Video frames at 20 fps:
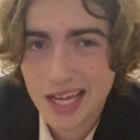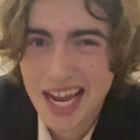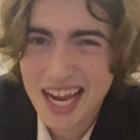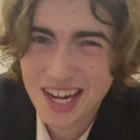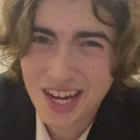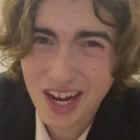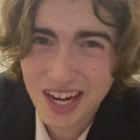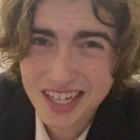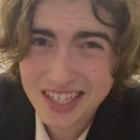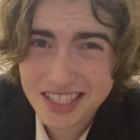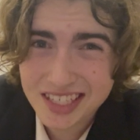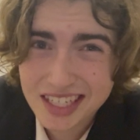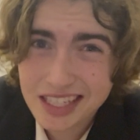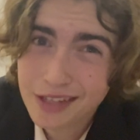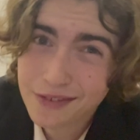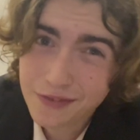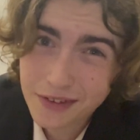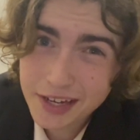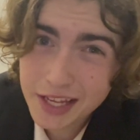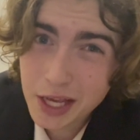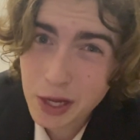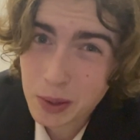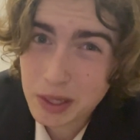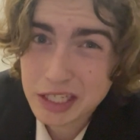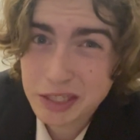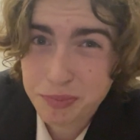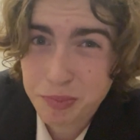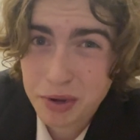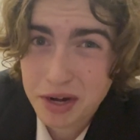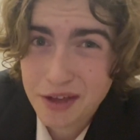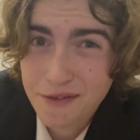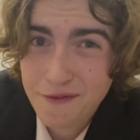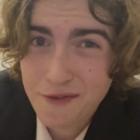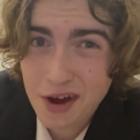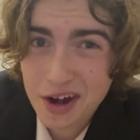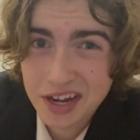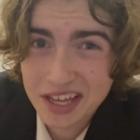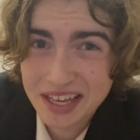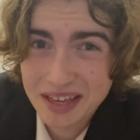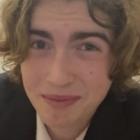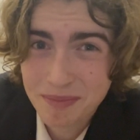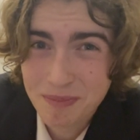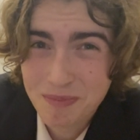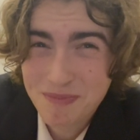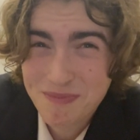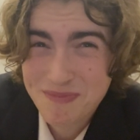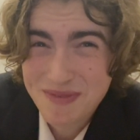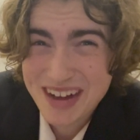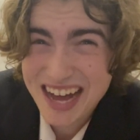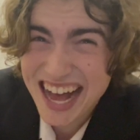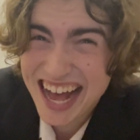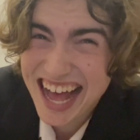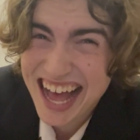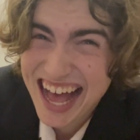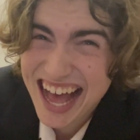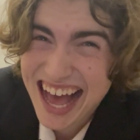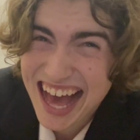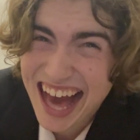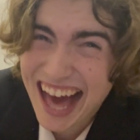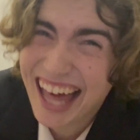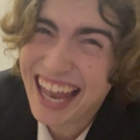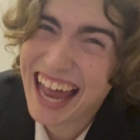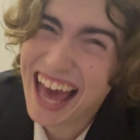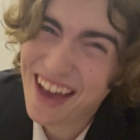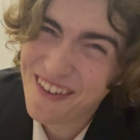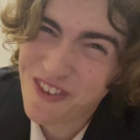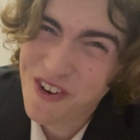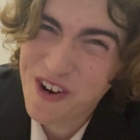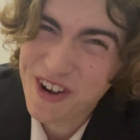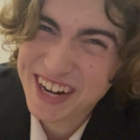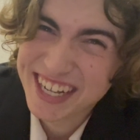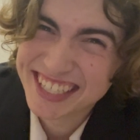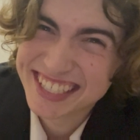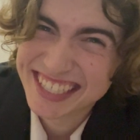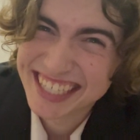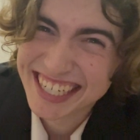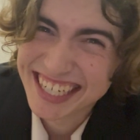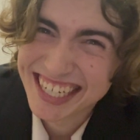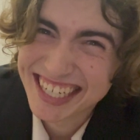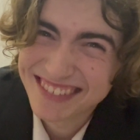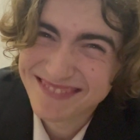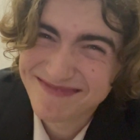And honestly, the video is pretty funny, but I've already seen it.